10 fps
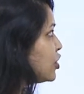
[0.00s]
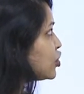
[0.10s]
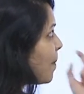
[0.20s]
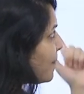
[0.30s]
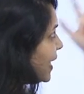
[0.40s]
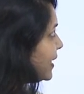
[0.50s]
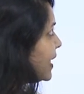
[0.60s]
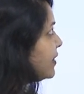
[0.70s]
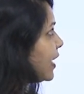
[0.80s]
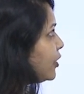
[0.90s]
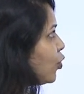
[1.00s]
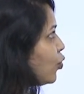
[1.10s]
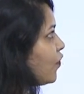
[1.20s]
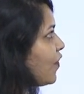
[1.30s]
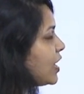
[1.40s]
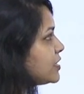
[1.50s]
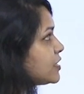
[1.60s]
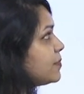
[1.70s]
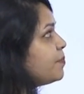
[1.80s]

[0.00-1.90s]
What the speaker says: So maintain that tone of answer,